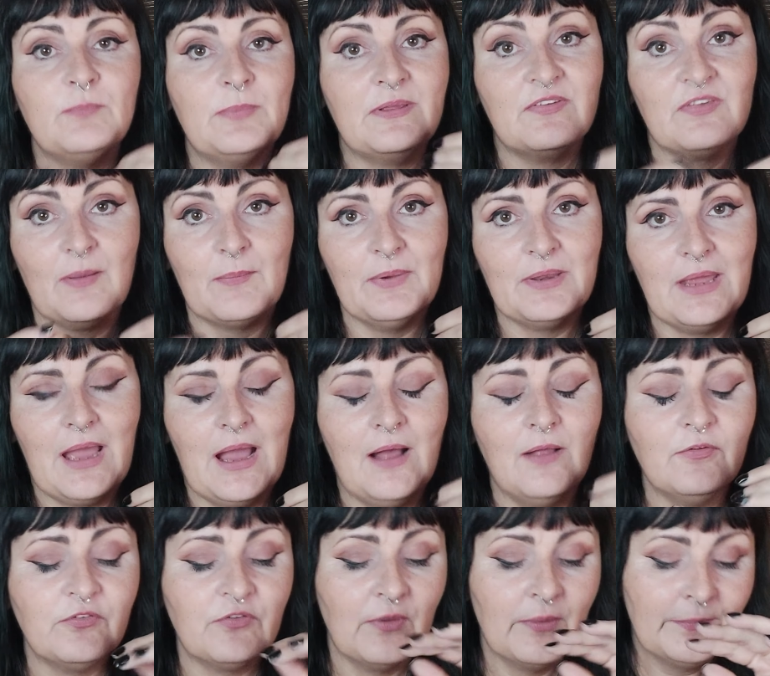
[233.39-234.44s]
be somebody
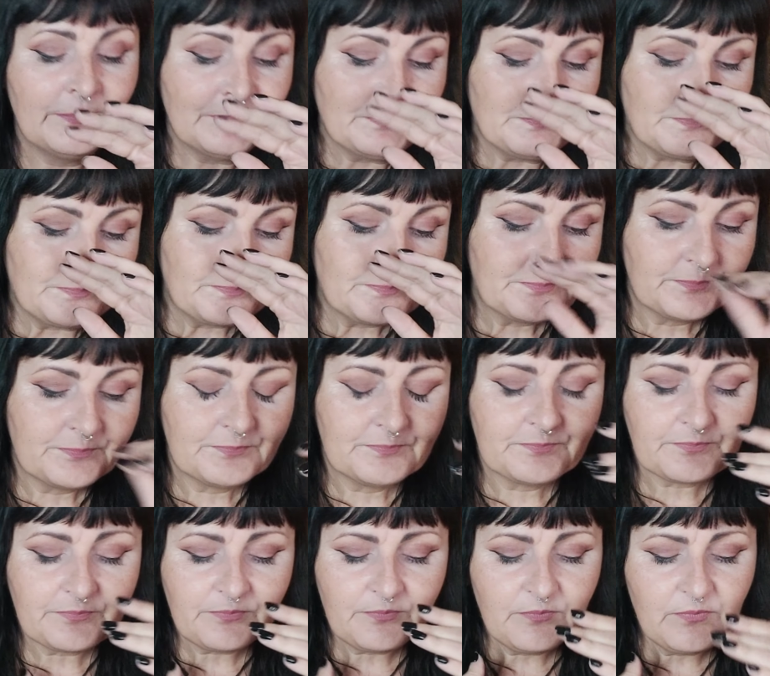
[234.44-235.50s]
else.
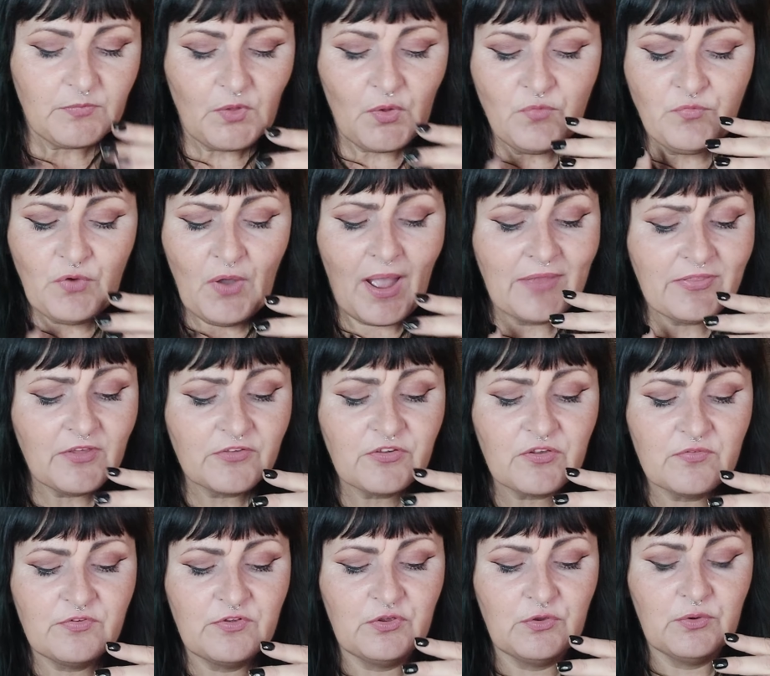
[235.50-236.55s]
For others
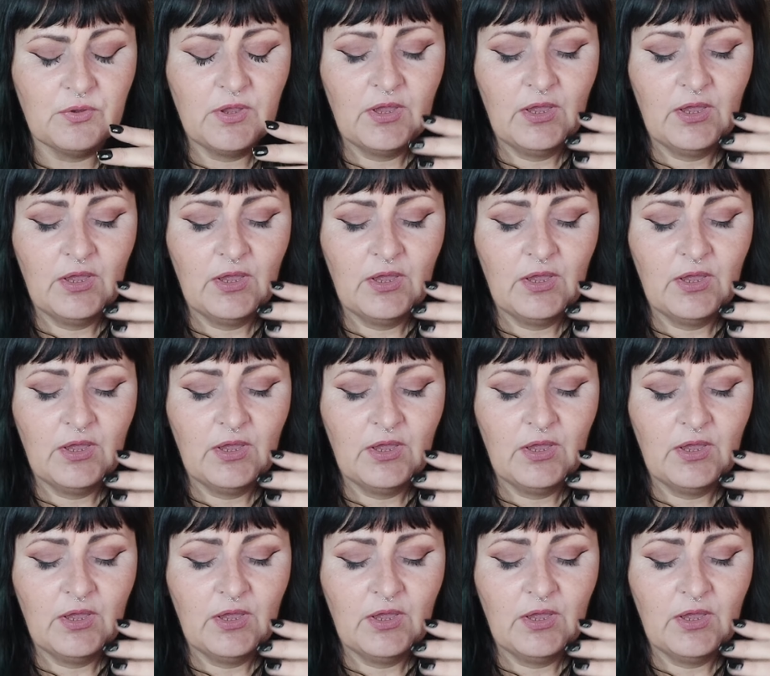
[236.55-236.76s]
of you,